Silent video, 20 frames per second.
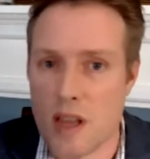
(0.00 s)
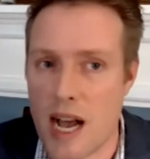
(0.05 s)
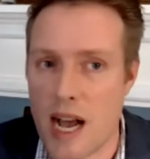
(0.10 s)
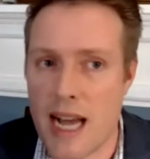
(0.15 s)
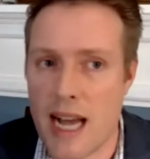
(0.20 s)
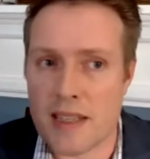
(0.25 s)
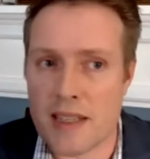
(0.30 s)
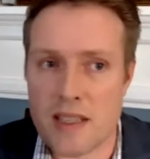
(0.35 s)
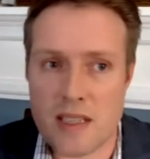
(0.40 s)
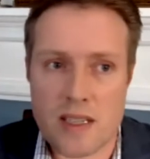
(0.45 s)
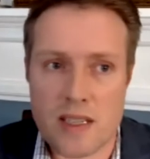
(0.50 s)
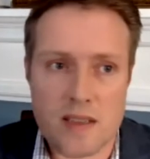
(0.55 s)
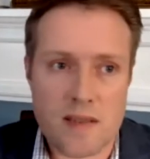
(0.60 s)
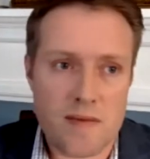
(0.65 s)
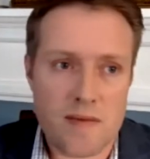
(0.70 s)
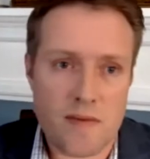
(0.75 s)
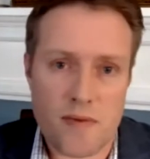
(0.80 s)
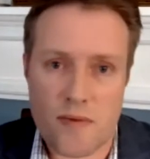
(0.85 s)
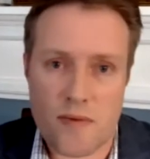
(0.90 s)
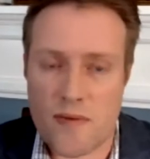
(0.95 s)

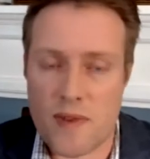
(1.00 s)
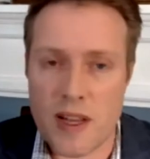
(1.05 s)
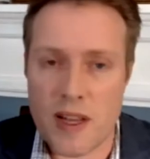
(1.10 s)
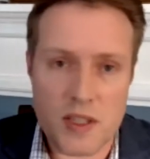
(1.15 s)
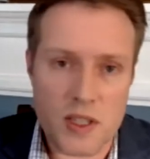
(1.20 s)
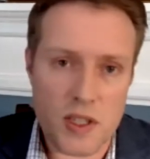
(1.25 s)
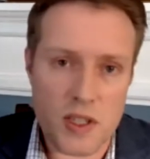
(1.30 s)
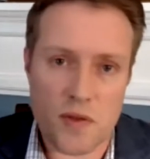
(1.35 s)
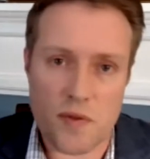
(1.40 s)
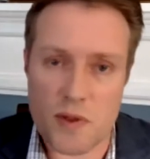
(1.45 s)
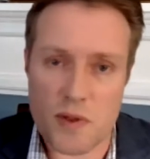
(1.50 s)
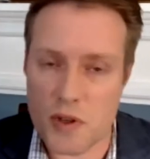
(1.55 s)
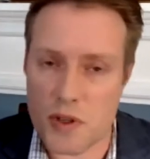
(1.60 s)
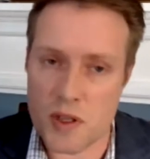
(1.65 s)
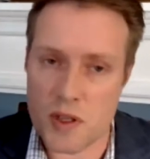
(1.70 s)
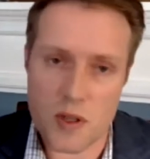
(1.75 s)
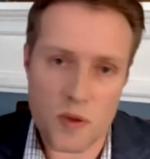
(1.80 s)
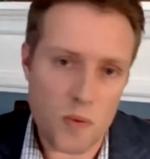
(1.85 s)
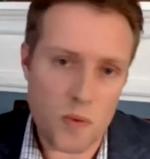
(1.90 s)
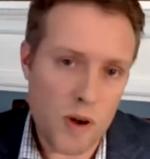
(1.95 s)
lots, fences
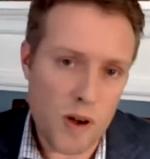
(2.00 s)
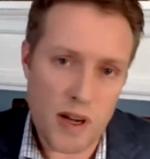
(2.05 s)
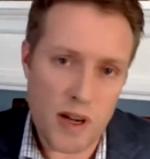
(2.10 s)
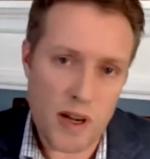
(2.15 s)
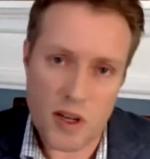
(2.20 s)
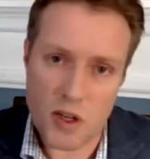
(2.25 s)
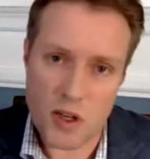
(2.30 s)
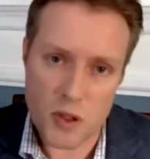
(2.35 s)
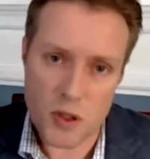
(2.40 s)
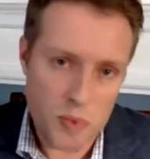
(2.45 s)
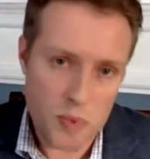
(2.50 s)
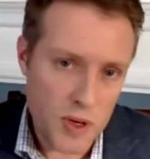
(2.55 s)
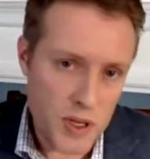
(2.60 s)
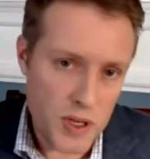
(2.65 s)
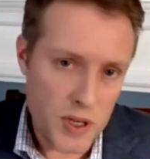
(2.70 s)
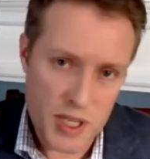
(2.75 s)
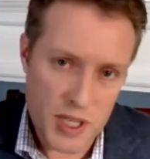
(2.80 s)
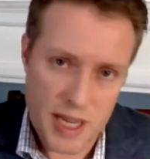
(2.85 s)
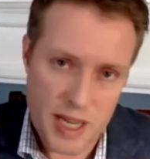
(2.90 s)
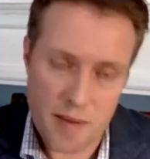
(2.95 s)
versus walls,
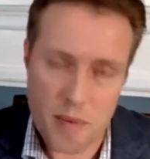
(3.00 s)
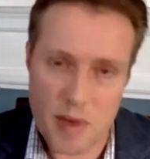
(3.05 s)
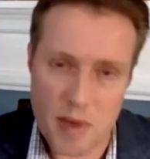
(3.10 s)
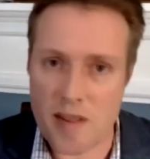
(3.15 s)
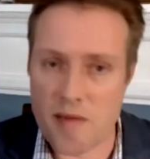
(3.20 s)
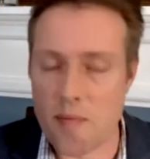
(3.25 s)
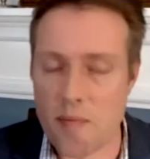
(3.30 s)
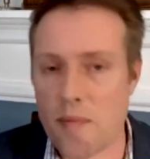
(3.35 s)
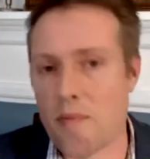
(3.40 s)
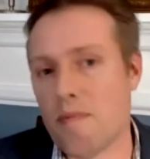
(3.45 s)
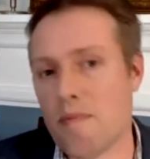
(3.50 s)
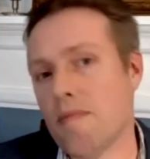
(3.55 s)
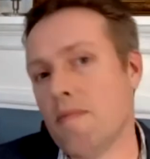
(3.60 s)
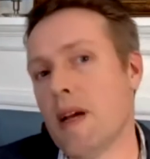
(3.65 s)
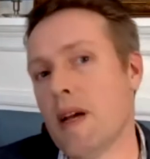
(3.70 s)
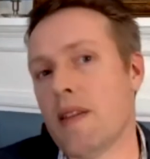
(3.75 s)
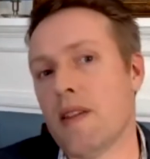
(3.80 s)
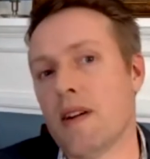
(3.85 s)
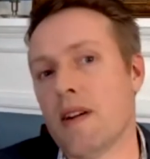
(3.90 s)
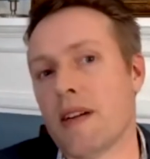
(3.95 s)
bridges that may have
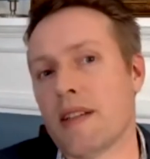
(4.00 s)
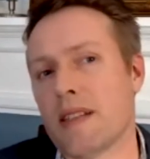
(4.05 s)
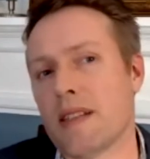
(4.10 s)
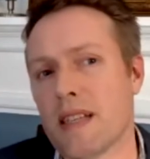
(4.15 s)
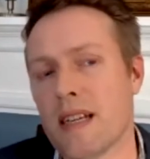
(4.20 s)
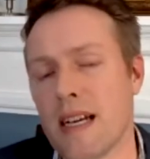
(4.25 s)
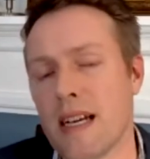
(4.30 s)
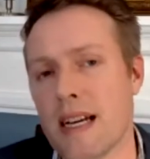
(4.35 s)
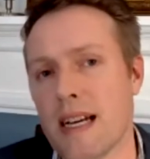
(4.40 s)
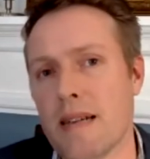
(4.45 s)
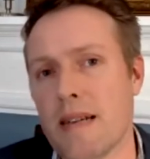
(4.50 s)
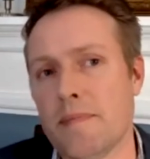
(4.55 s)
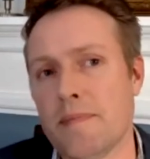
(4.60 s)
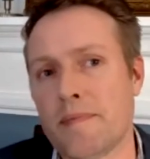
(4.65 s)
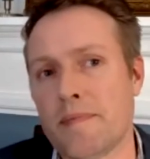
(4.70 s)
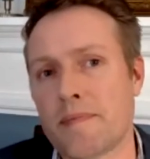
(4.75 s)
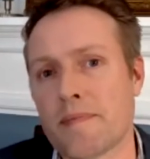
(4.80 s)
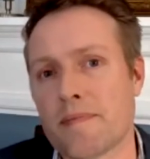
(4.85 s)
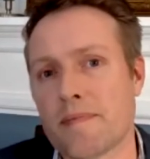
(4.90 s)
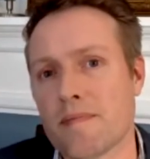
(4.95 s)
been there at the
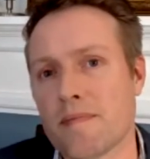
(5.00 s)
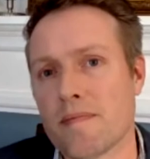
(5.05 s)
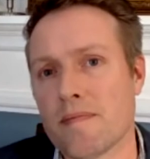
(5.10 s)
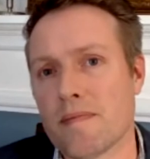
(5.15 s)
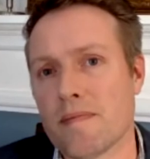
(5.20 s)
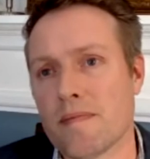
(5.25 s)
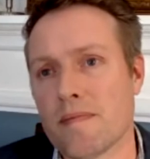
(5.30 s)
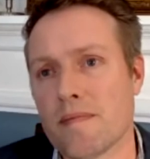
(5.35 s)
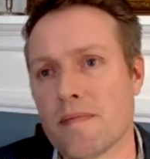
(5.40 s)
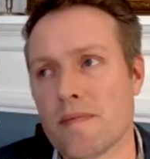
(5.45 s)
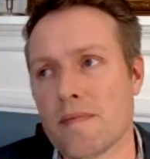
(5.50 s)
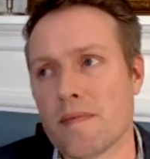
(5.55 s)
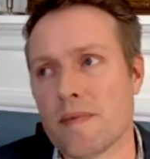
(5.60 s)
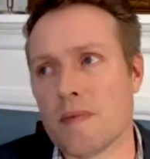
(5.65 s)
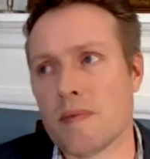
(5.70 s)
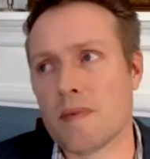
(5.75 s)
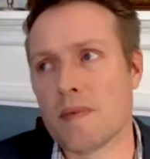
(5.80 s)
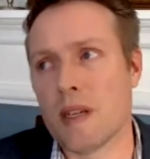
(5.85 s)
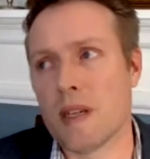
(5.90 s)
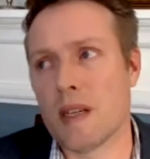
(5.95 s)
time,
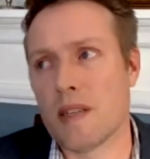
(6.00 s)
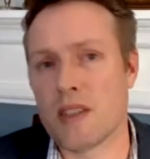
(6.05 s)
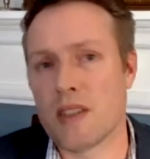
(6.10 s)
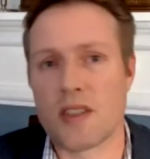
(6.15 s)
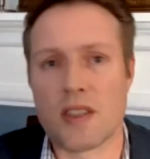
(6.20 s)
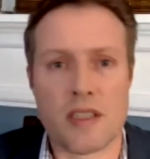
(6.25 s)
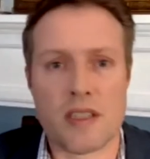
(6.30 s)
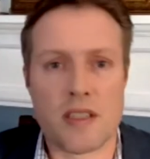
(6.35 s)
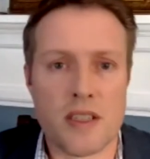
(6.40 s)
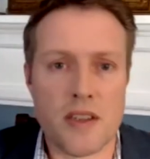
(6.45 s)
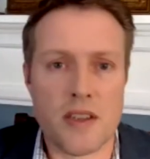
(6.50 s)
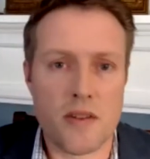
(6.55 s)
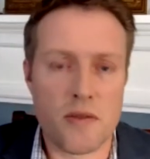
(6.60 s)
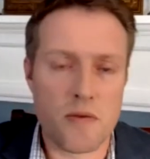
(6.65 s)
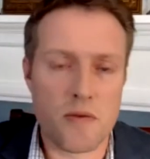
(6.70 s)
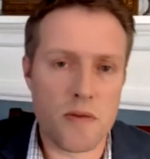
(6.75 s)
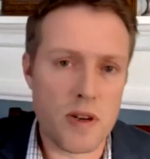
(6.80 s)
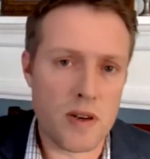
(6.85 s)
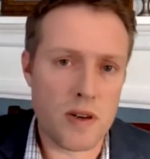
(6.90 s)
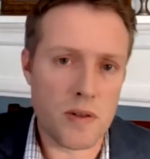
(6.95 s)
discontinued
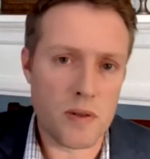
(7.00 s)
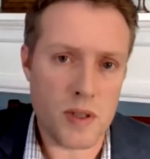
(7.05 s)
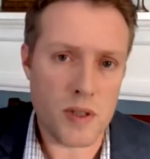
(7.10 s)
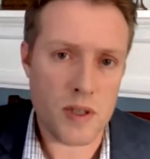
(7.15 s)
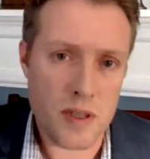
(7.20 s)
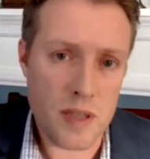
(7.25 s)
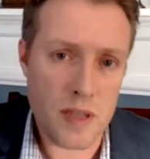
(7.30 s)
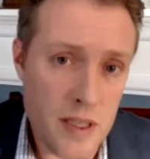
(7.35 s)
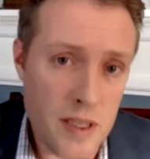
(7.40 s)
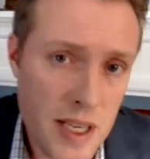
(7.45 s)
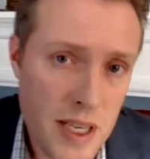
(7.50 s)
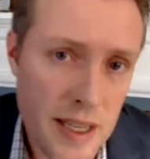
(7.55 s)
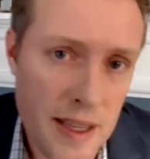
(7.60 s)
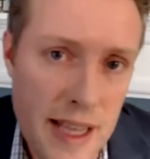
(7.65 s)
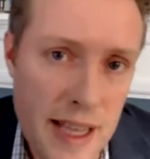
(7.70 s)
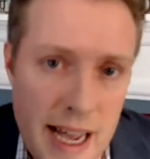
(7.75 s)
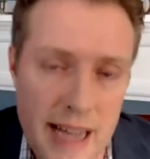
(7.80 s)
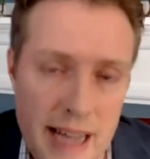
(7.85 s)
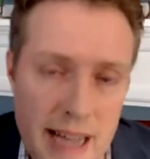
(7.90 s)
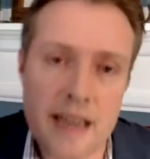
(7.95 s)
roads, things like
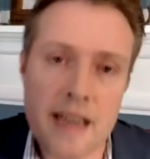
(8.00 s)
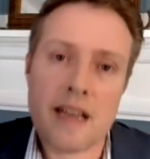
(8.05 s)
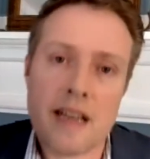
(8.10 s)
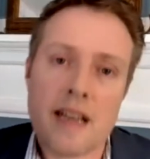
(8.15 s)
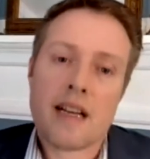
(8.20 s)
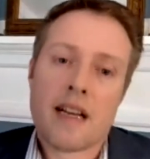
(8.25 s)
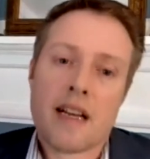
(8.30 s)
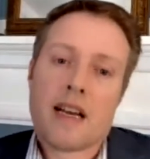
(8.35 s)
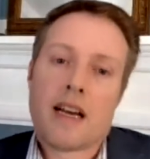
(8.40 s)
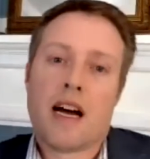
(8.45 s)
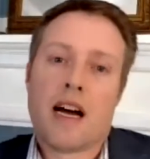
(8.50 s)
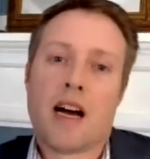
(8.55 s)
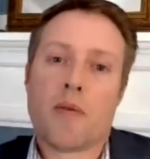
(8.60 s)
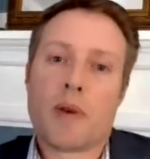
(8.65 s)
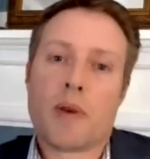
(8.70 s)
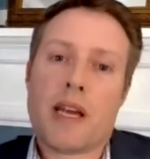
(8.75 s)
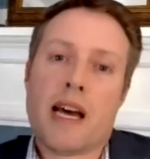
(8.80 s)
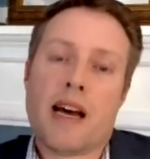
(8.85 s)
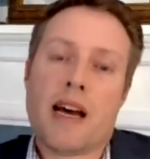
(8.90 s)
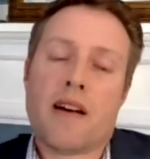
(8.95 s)
that. Uh,
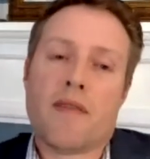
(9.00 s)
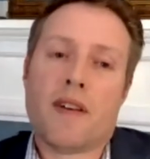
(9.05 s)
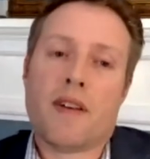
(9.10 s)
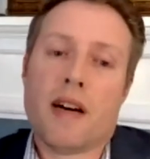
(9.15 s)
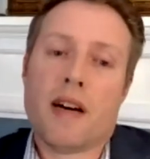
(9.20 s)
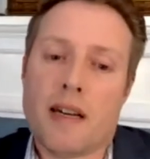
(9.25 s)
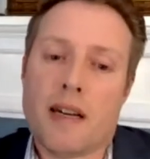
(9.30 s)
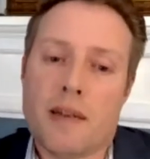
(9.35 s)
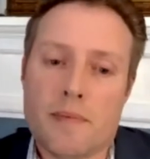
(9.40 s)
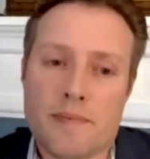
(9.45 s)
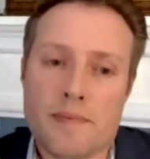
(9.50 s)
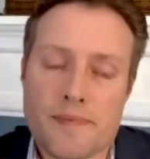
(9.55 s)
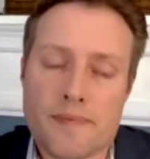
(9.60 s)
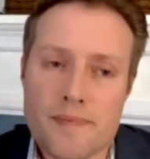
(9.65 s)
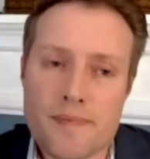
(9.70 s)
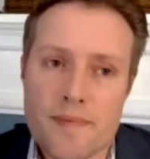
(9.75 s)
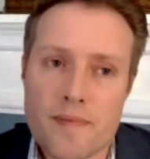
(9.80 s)
we have um,